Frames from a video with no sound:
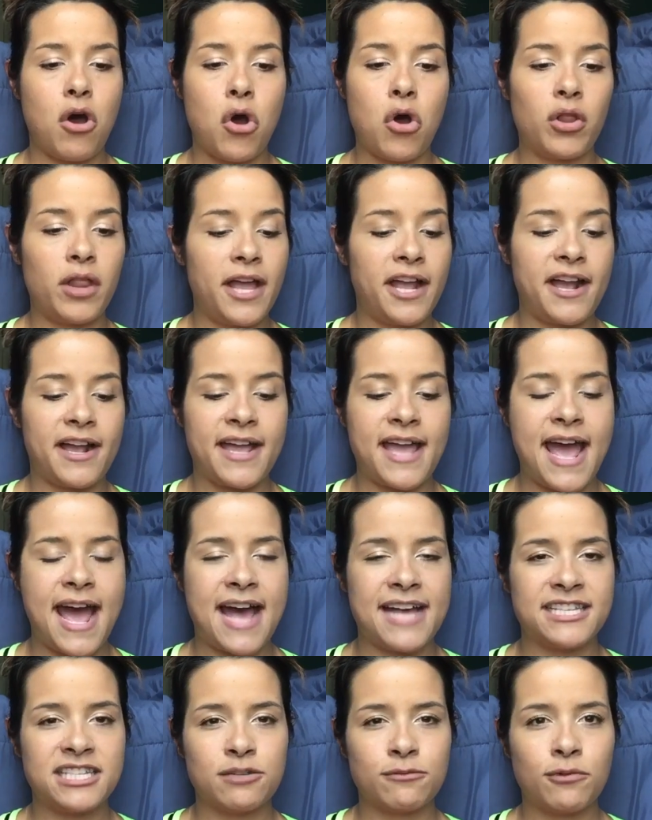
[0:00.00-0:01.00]
oh, like a
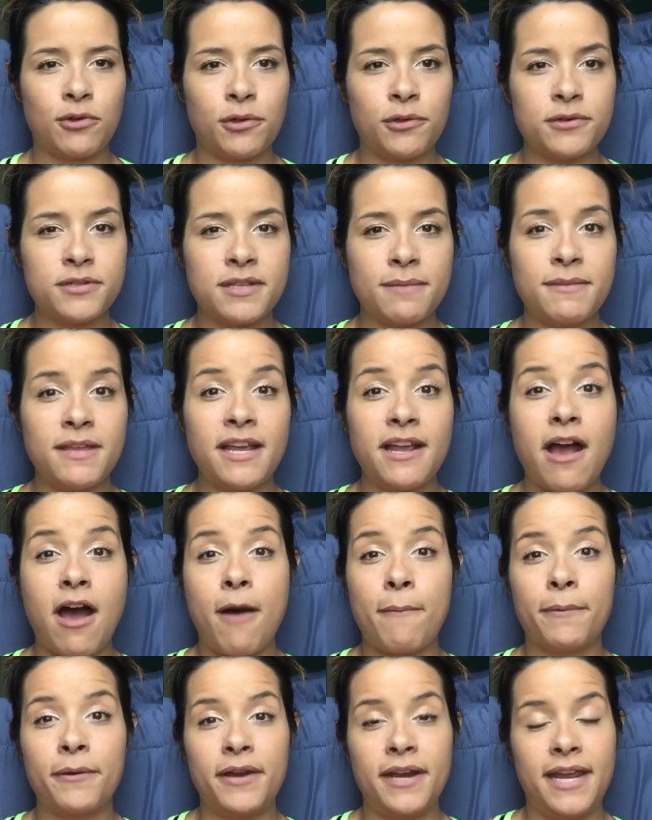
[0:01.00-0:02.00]
casserole or something,
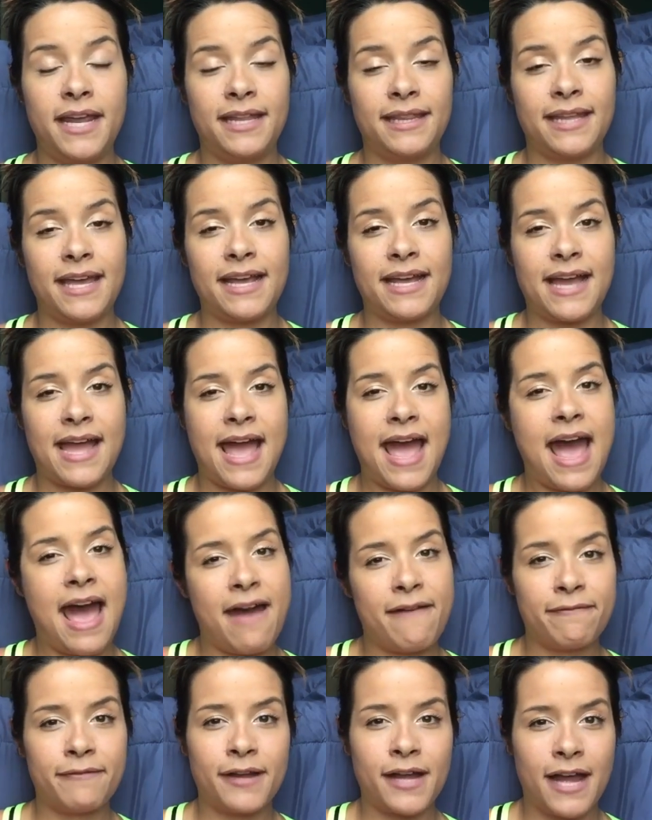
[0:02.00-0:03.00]
I'll put it in like a
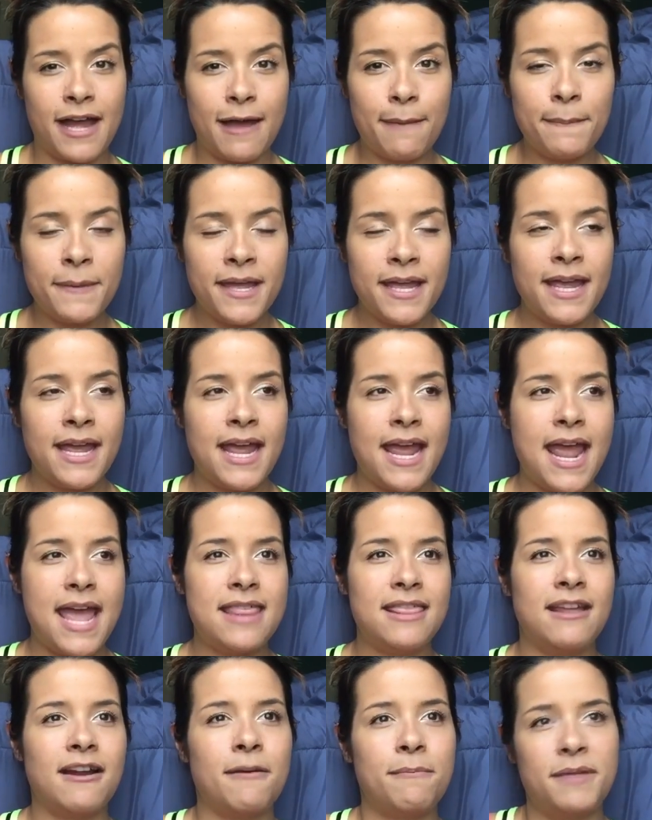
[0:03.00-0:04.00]
half cup
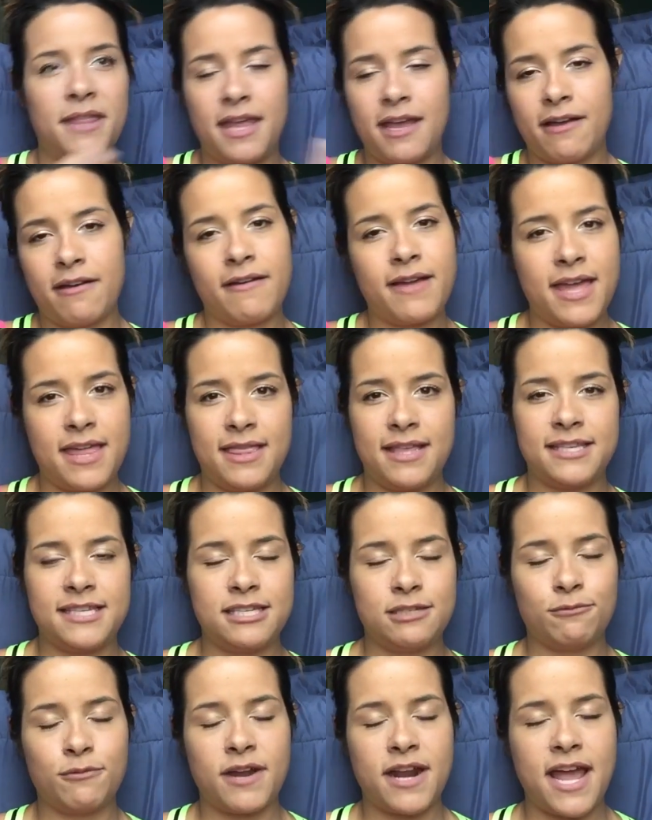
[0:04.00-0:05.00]
and then I'll be like, okay, this
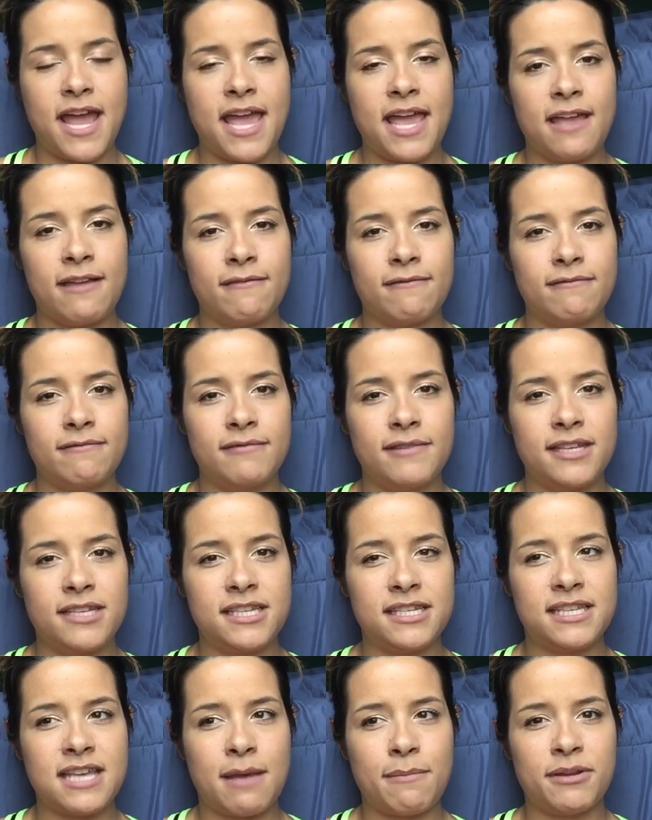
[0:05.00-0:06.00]

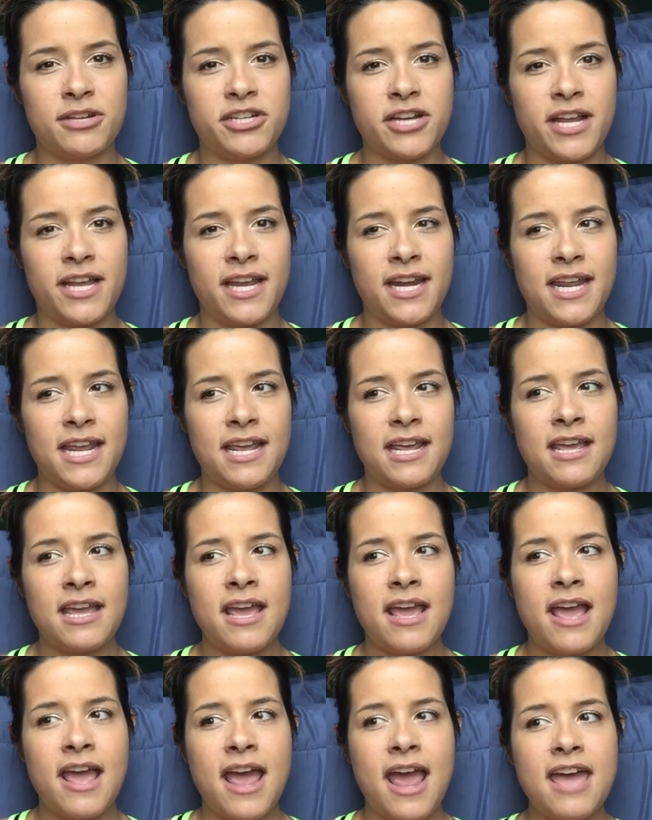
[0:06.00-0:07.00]
is how much I can eat.
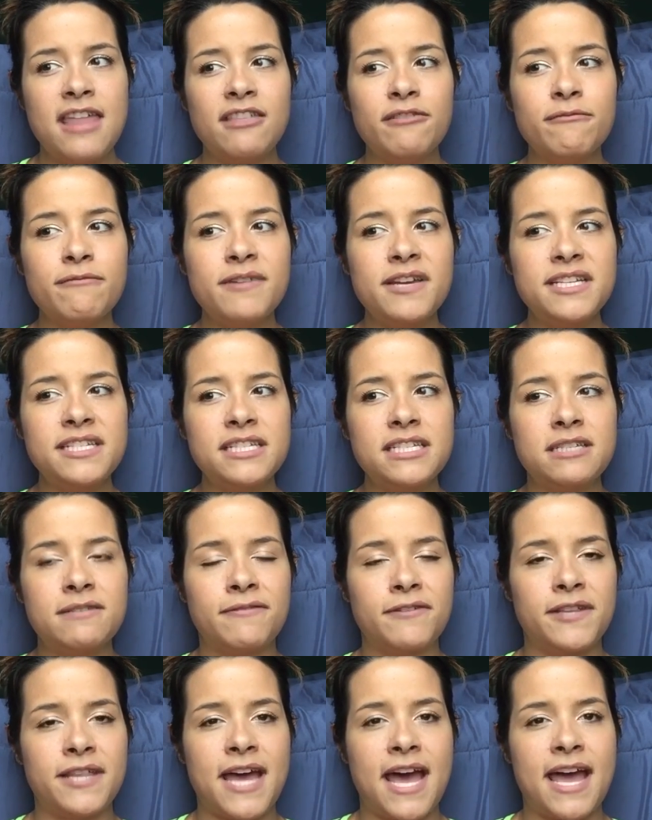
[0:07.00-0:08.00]
And the reasons
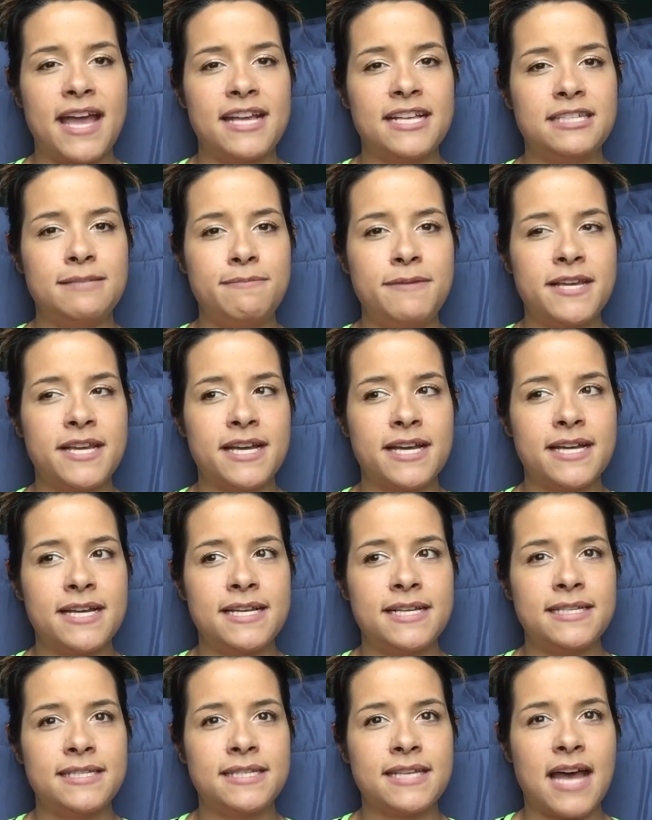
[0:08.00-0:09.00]
for that is
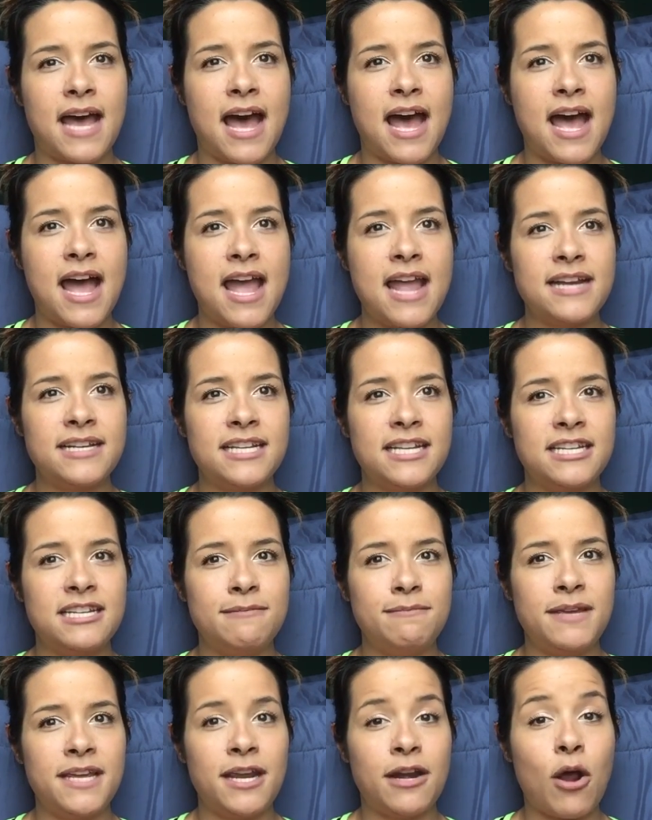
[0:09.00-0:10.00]
because I tend to
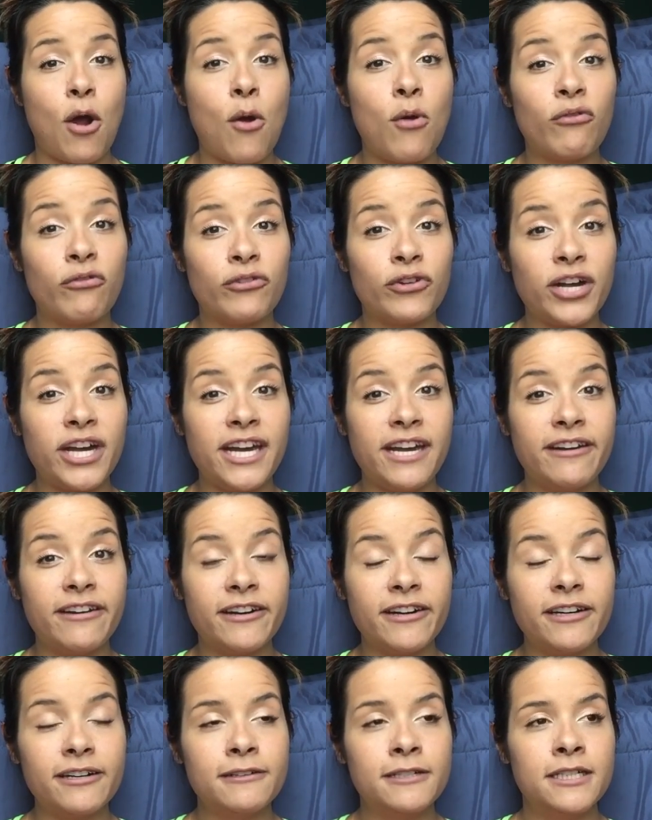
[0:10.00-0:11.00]
be an
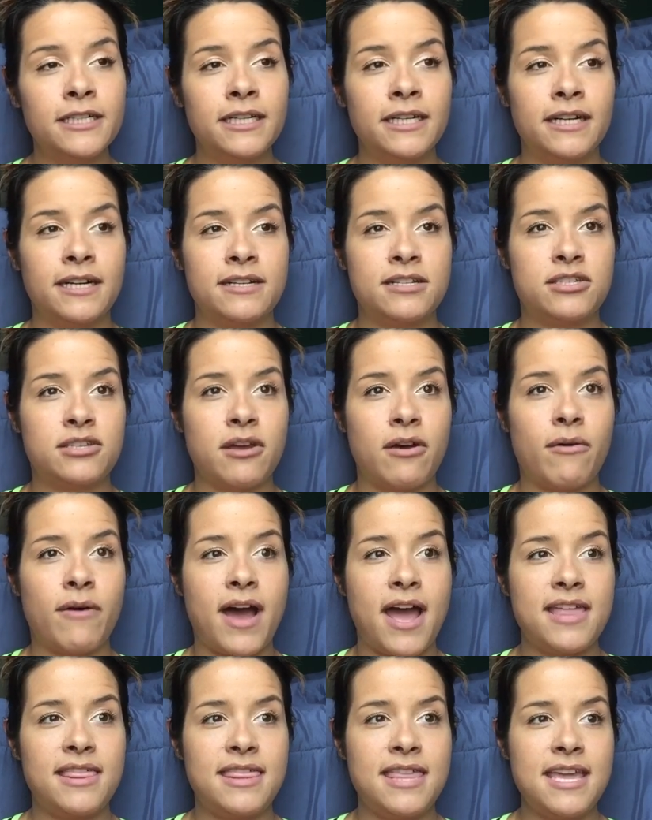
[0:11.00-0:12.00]
overeater. So
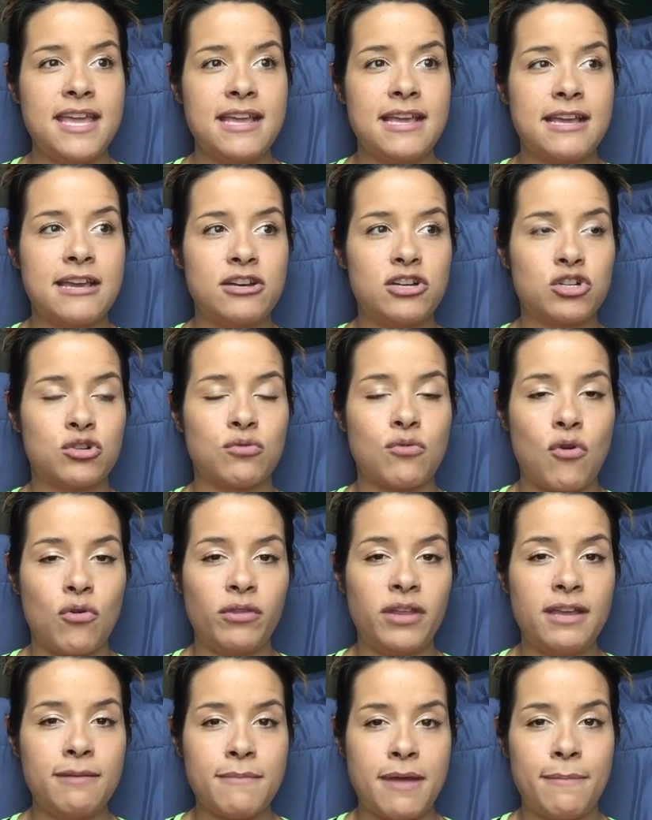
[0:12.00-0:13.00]
I think
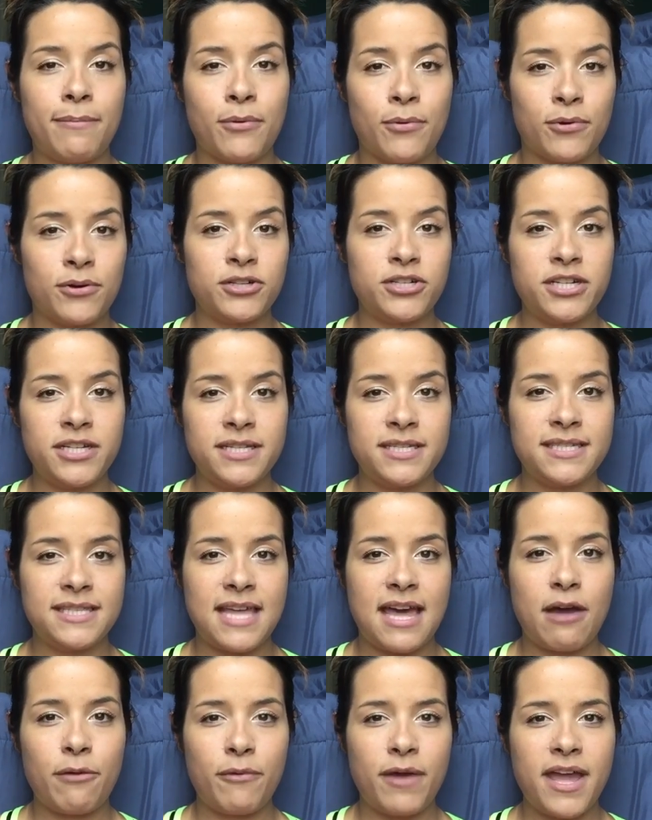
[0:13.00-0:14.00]
controlling my portions
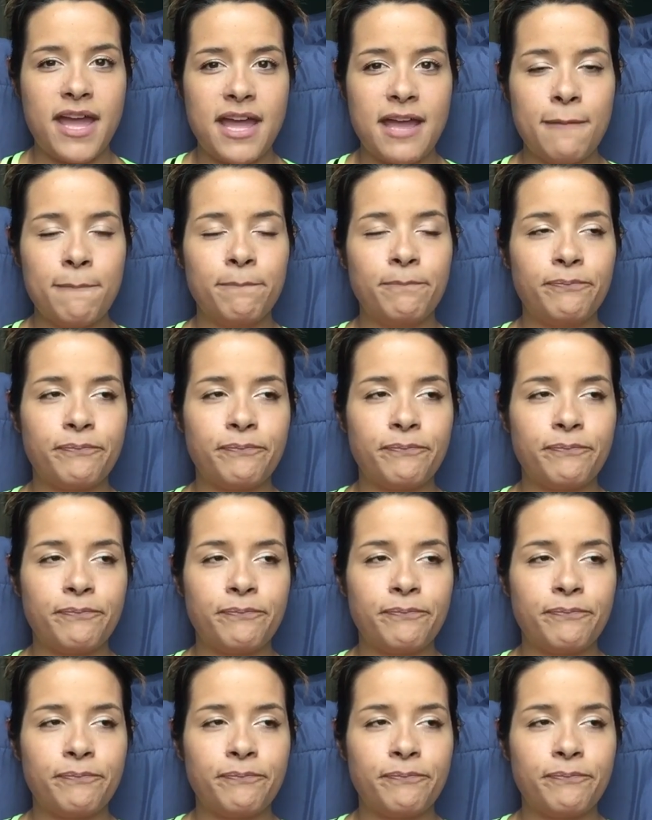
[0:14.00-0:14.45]
that way